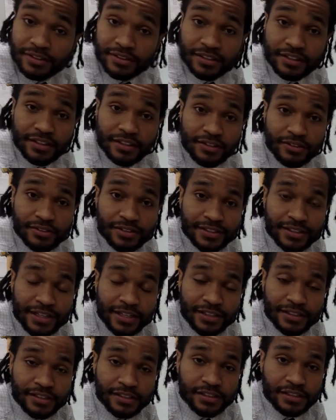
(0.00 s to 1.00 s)
to the nearest
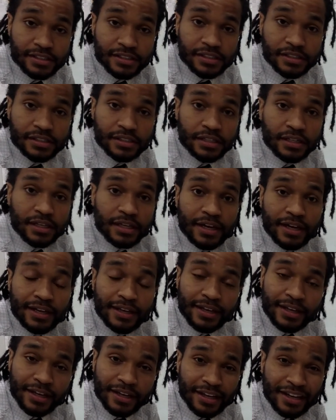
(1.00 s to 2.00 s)
tens,
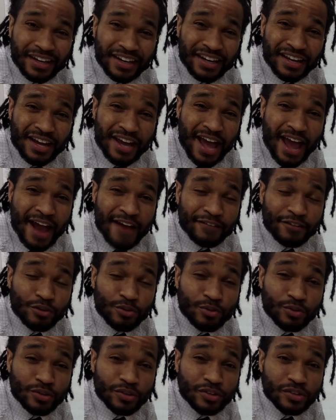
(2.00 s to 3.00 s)
and then
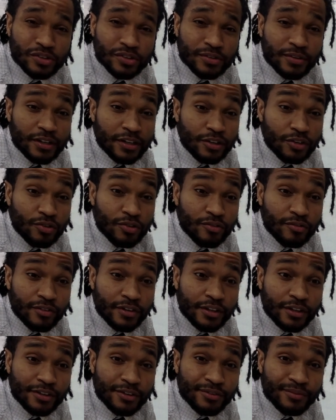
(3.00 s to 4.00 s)
afterwards I'm going to do a
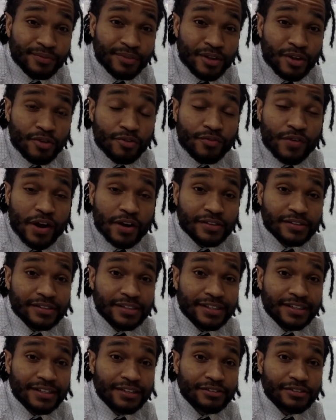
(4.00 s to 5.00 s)
video, rounding to
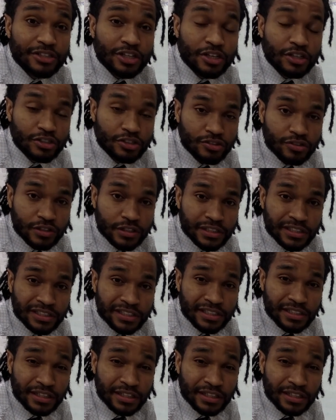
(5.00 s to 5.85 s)
the nearest hundreds,